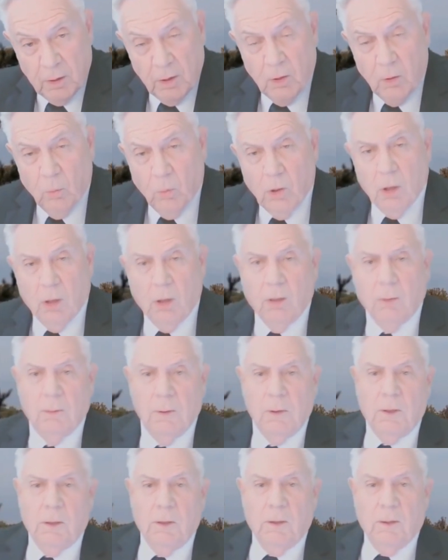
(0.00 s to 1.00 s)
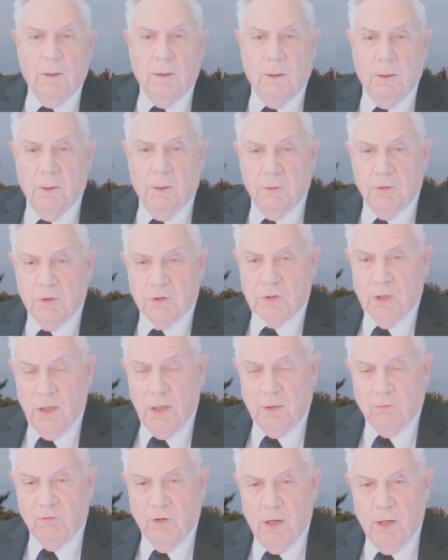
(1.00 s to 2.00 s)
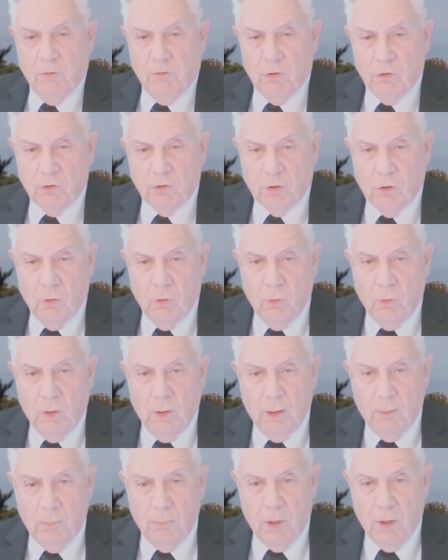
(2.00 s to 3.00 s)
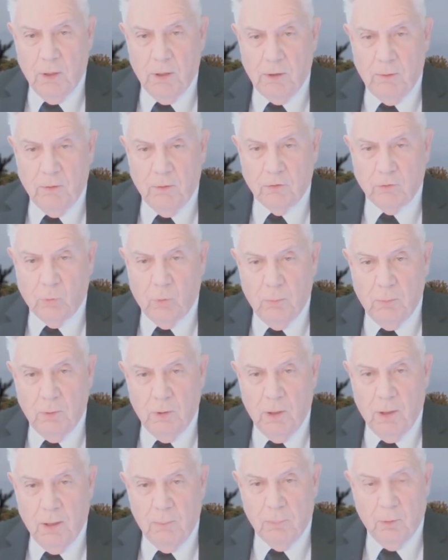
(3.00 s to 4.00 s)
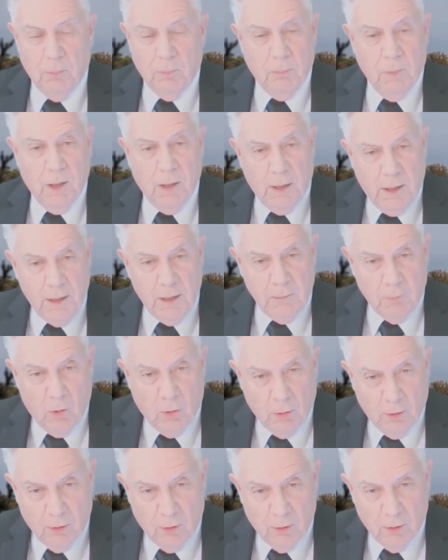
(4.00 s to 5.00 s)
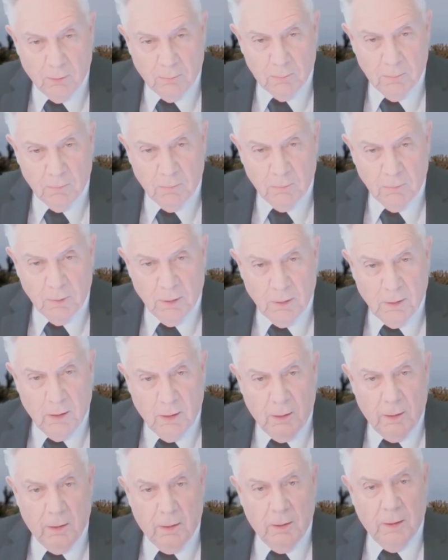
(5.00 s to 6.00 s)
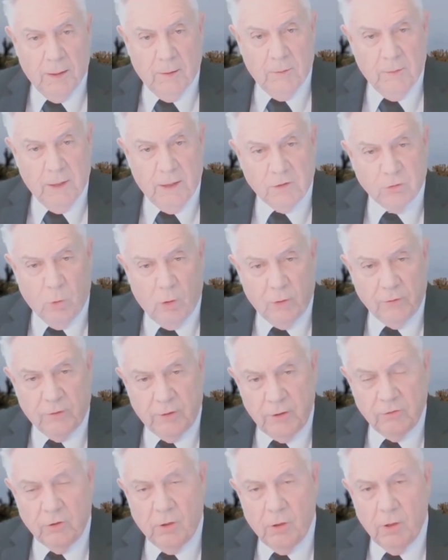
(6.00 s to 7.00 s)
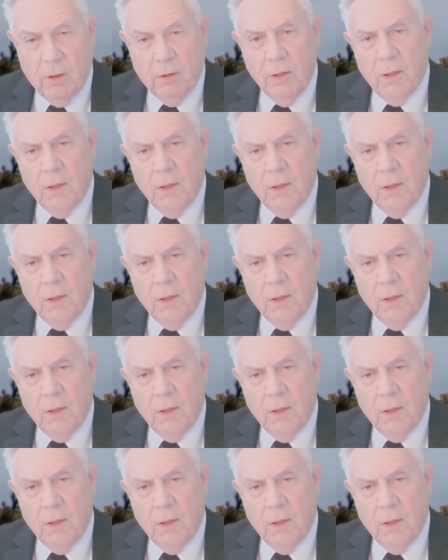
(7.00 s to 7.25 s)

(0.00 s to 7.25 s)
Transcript: Well, uh, just like five years ago when I married this woman, I put my name on her. Uh, and that's what these are